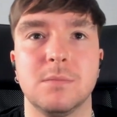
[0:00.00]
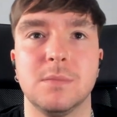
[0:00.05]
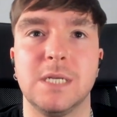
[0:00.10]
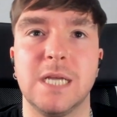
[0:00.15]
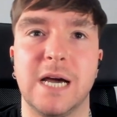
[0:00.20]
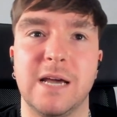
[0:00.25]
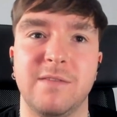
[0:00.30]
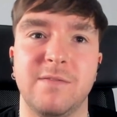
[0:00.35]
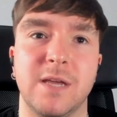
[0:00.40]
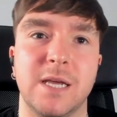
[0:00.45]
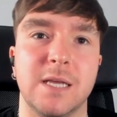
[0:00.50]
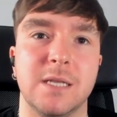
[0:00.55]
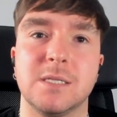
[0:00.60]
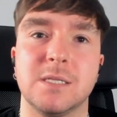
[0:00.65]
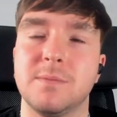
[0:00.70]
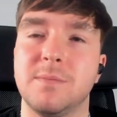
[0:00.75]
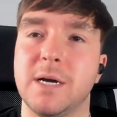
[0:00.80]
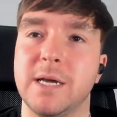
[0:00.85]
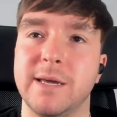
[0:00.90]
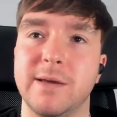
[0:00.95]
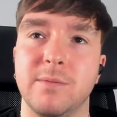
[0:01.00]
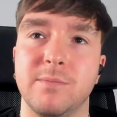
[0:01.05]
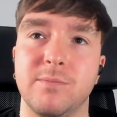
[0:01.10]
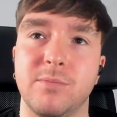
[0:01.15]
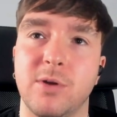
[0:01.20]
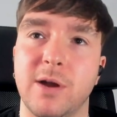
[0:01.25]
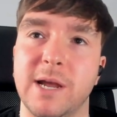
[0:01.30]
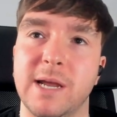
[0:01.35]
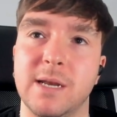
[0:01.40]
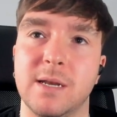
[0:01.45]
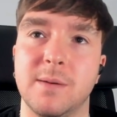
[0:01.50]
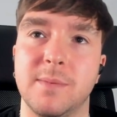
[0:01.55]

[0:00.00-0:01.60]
diving into my own brain